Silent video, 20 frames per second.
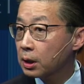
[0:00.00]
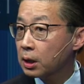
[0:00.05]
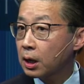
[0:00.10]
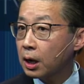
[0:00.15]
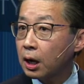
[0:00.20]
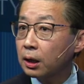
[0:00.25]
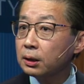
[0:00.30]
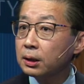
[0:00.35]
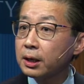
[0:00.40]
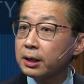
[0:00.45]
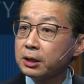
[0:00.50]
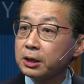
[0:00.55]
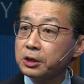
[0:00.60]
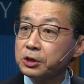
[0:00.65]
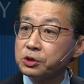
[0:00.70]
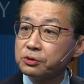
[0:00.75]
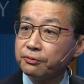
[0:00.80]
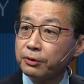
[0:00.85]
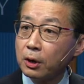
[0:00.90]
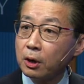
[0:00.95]
Unlike
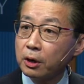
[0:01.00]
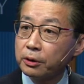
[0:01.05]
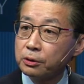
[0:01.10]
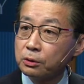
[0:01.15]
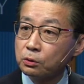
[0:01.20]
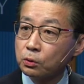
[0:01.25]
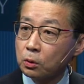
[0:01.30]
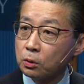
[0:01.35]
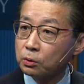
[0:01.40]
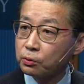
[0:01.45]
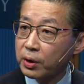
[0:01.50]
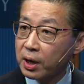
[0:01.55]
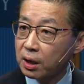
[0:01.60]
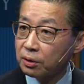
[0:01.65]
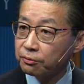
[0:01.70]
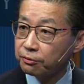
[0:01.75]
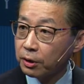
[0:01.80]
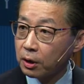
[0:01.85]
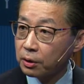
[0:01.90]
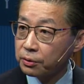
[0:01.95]
his father or
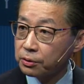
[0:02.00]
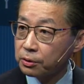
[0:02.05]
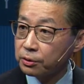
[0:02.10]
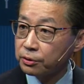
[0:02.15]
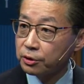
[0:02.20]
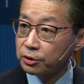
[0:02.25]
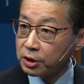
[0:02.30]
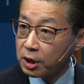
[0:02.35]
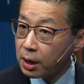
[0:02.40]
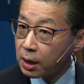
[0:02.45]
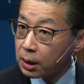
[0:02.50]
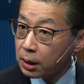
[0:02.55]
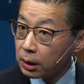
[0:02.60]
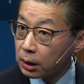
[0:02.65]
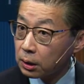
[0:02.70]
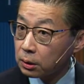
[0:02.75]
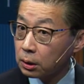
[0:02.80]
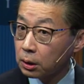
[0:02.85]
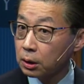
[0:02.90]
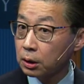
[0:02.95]
grandfather, the
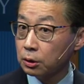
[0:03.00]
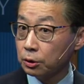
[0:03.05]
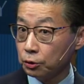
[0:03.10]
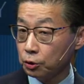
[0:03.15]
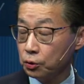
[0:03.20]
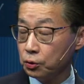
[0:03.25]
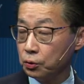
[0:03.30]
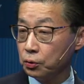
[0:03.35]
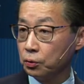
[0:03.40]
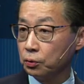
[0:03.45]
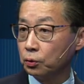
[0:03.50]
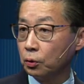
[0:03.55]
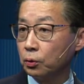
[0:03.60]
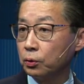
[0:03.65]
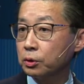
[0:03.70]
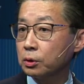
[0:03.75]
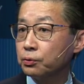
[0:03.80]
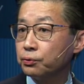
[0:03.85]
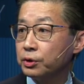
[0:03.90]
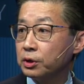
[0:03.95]
young new North
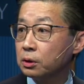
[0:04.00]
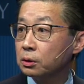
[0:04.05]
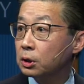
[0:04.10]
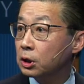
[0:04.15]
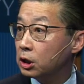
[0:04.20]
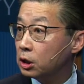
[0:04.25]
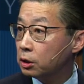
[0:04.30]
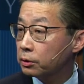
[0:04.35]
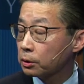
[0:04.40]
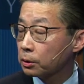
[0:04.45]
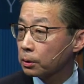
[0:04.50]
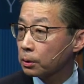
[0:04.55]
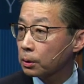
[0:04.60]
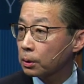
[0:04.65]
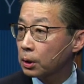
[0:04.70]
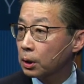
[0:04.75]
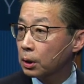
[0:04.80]
Korean leader